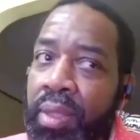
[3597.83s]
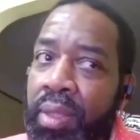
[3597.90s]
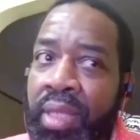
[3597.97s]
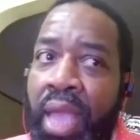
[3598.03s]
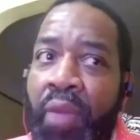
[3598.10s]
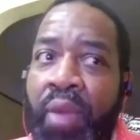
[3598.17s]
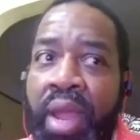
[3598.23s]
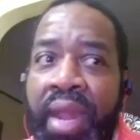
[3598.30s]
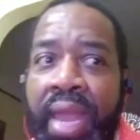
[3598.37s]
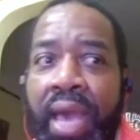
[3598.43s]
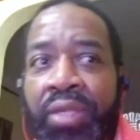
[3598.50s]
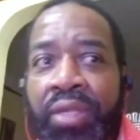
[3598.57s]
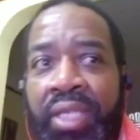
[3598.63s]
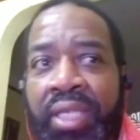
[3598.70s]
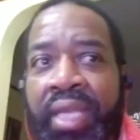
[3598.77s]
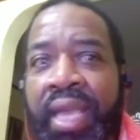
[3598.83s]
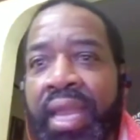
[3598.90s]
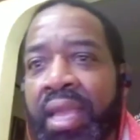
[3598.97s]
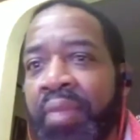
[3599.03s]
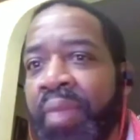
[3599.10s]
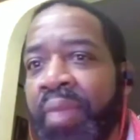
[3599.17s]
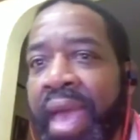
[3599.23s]
that we're now just
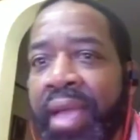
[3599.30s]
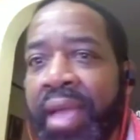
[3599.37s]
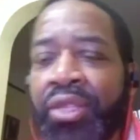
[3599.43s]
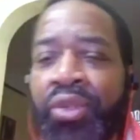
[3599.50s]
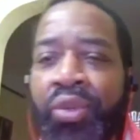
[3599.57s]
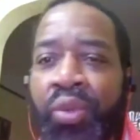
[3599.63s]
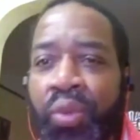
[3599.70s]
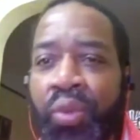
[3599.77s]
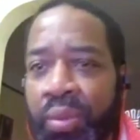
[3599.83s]
getting back to